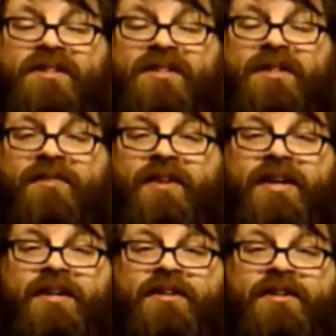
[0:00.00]
Definitely
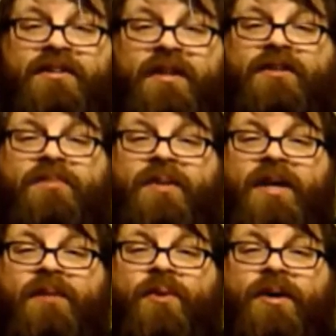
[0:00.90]
his descendants
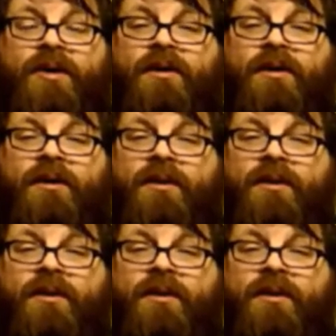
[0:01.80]
became wicked,